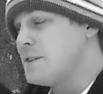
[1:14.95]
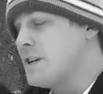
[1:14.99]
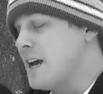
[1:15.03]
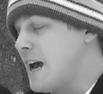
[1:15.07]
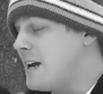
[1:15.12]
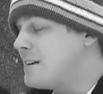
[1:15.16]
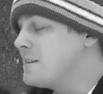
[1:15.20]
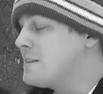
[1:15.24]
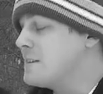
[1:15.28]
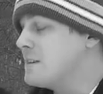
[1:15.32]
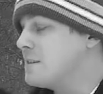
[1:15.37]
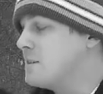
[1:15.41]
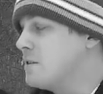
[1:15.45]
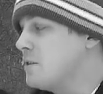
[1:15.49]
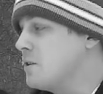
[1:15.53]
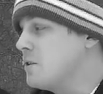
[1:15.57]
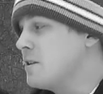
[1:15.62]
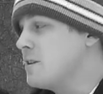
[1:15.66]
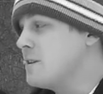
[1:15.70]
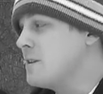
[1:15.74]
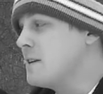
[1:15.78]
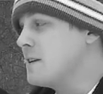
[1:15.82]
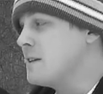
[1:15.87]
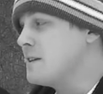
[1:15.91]
tactic. The
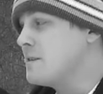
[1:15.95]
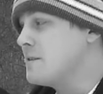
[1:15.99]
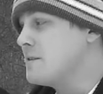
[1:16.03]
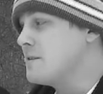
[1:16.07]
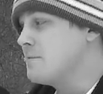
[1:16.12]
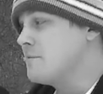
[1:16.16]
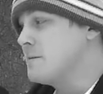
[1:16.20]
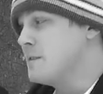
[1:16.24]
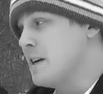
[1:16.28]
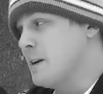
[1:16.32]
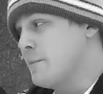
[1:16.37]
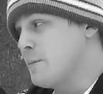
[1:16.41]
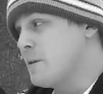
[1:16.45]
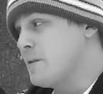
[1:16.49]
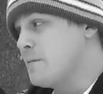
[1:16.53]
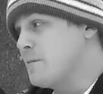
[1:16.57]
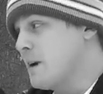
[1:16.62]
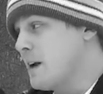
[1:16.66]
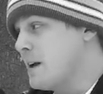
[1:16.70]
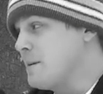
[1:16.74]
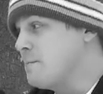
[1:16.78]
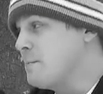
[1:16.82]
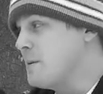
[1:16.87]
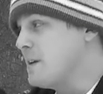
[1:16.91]
only thing dumber
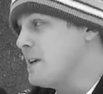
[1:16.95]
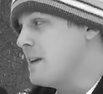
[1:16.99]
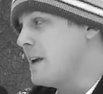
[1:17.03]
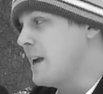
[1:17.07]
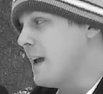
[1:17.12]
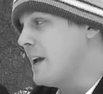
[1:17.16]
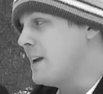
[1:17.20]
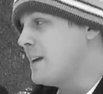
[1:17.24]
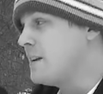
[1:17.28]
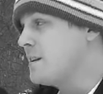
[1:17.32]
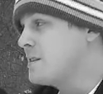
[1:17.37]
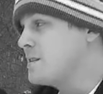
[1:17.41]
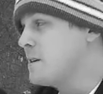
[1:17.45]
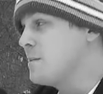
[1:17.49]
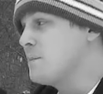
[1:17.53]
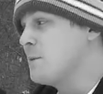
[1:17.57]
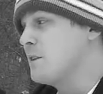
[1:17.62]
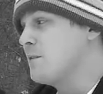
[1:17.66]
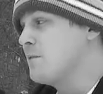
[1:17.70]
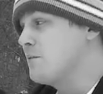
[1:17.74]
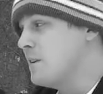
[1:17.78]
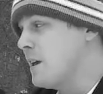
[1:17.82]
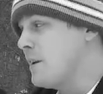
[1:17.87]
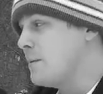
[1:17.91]
might be hanging
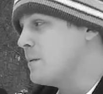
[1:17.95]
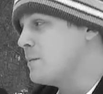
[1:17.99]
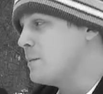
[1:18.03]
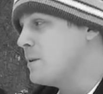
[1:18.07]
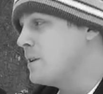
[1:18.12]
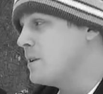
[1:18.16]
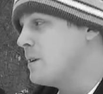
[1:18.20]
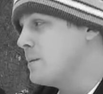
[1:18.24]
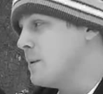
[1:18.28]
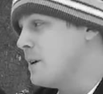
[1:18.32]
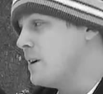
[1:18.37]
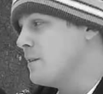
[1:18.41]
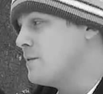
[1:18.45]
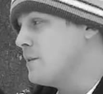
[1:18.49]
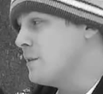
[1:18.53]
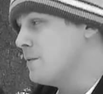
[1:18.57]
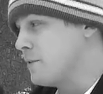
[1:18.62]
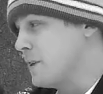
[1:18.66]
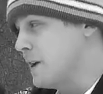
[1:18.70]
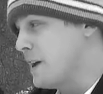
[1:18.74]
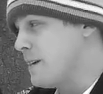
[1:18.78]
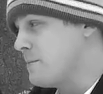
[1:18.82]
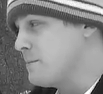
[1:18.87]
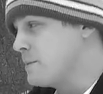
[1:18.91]
something flammable above the
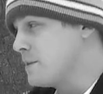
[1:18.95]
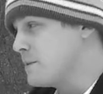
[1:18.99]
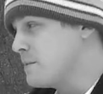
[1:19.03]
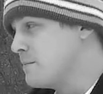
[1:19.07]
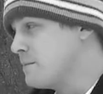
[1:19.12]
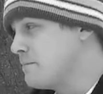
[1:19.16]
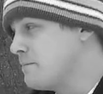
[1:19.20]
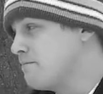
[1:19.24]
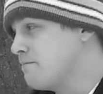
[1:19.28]
flames.